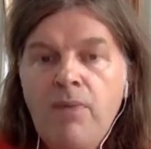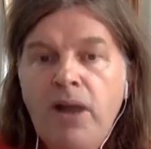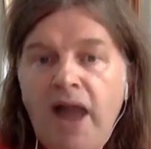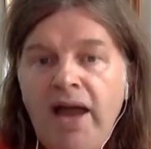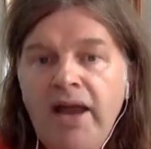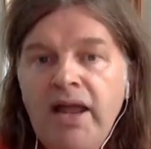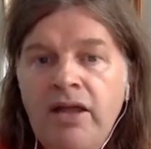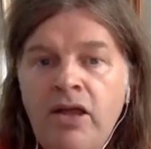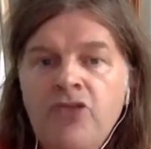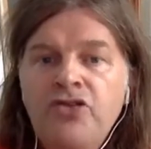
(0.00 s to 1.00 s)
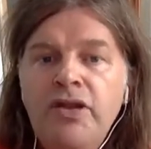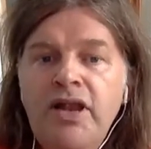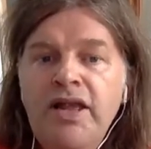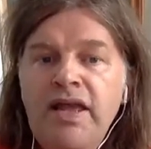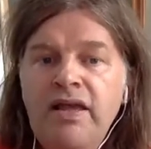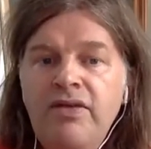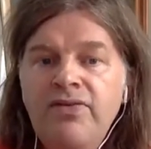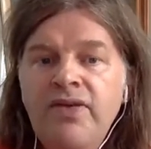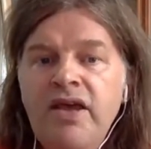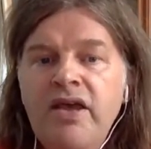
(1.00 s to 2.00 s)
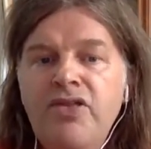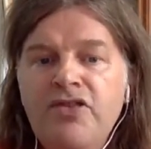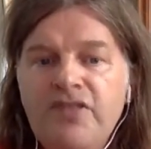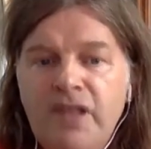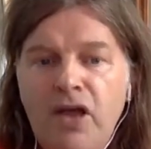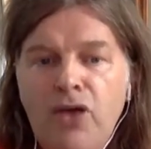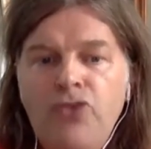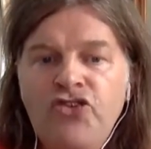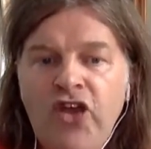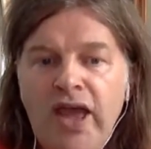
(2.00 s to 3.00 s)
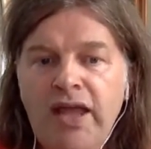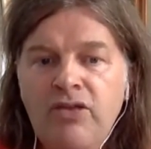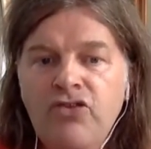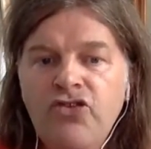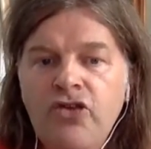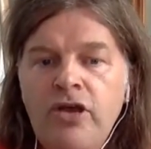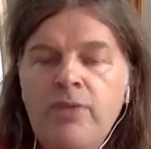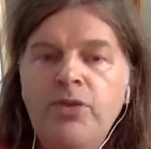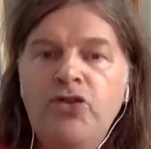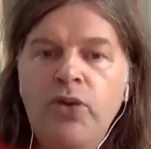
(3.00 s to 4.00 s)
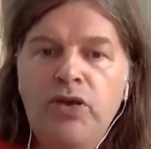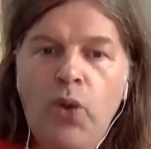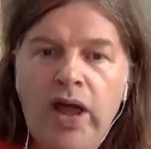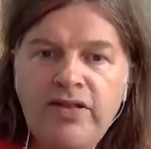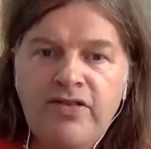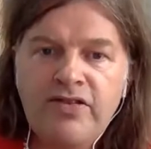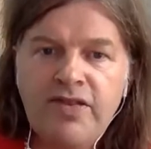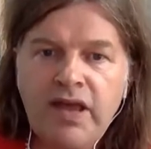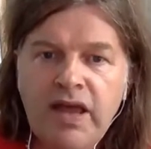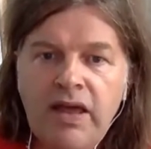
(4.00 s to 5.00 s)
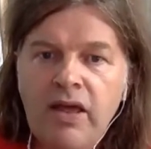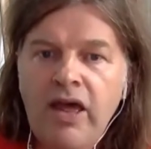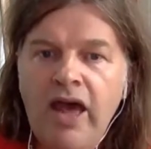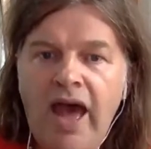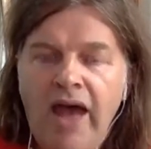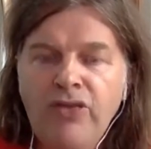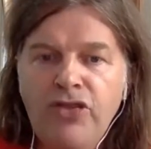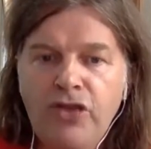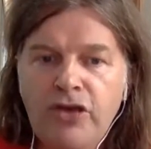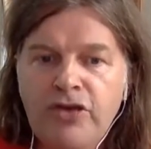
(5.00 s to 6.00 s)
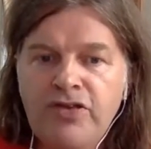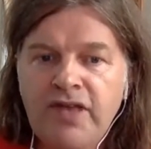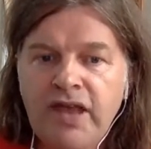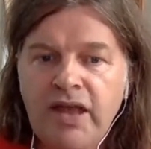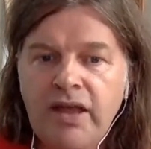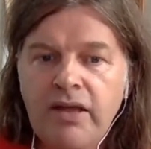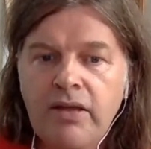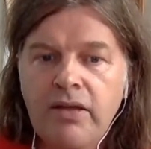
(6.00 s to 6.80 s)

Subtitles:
planning to leave in the slow change between Wednesday and Thursday,